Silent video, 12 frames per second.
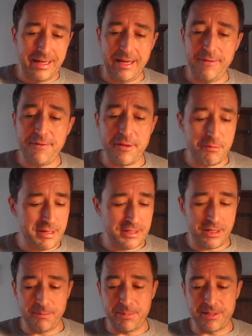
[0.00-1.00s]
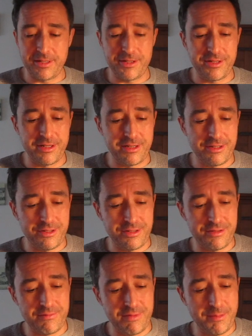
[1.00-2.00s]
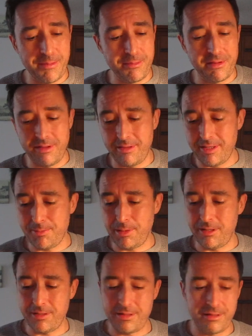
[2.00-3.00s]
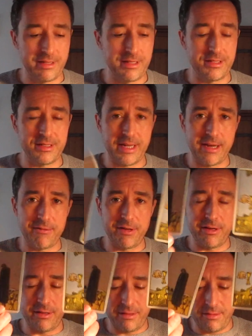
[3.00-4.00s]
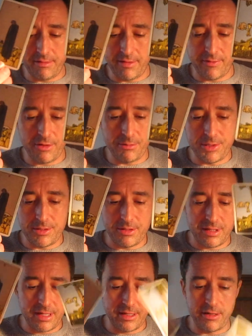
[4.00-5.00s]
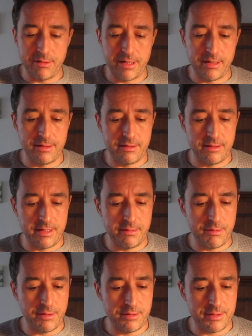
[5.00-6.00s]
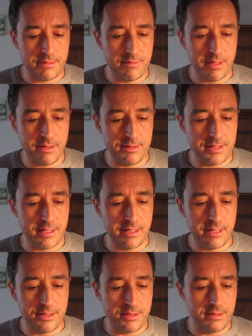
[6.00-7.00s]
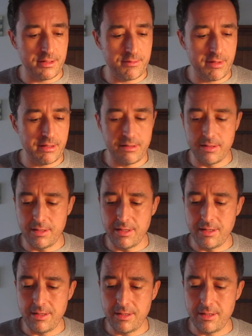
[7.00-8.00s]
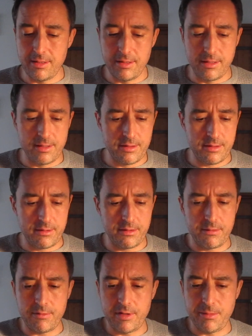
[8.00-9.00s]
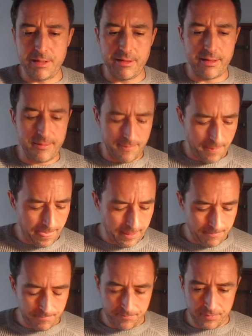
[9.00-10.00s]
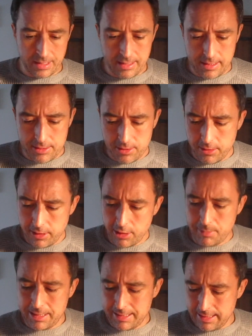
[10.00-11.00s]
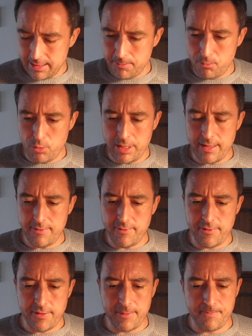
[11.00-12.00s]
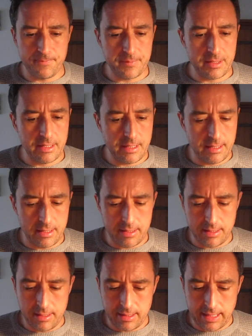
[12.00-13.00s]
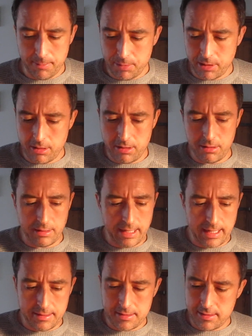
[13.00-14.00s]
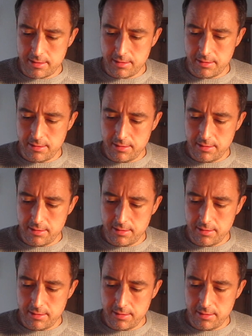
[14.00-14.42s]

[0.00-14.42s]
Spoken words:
If there is competition, just remember that this person is staring at the Three of Cups just like you are. They want reconciliation as well. So don't worry about that. So you could be dealing with Capricorn, Cancer,